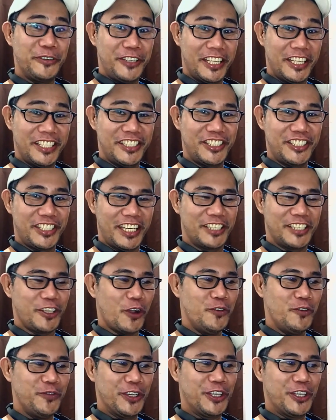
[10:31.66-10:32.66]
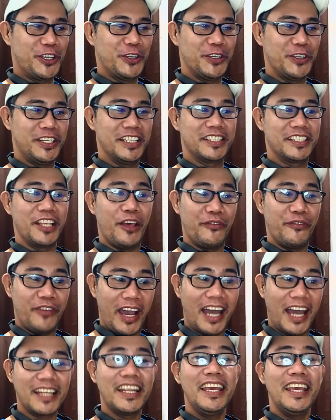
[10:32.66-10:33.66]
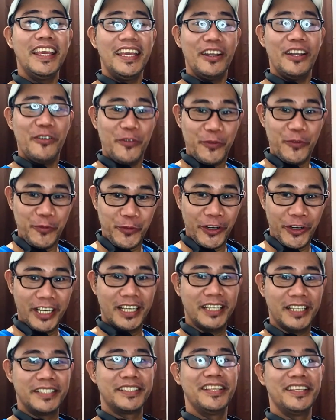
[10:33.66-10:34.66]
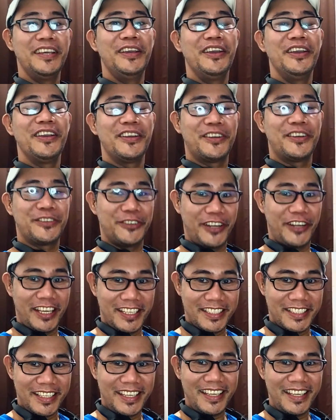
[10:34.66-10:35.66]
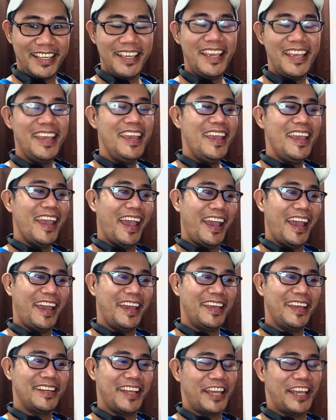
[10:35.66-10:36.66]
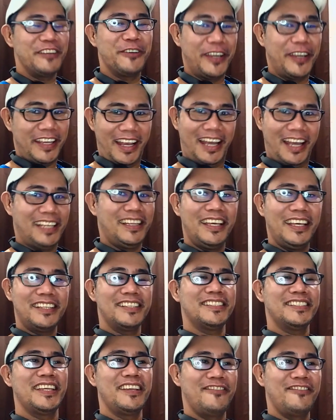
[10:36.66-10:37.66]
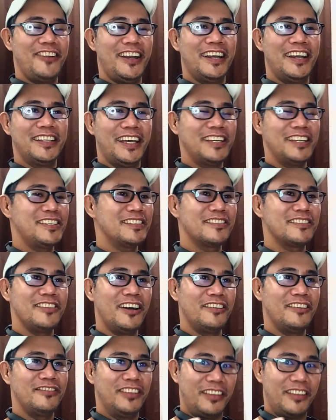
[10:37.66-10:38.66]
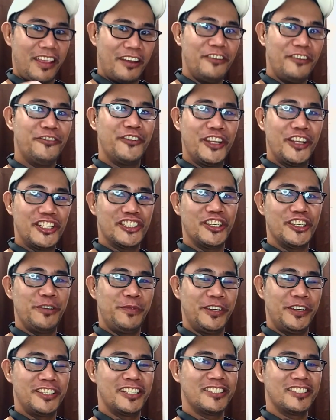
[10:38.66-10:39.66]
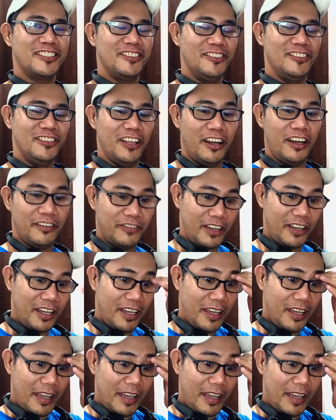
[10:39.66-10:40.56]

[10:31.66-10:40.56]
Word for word: Bojan's chest. Oh my goodness, that was crazy. And anyway, I'd like to say that I just love their friendship. I just love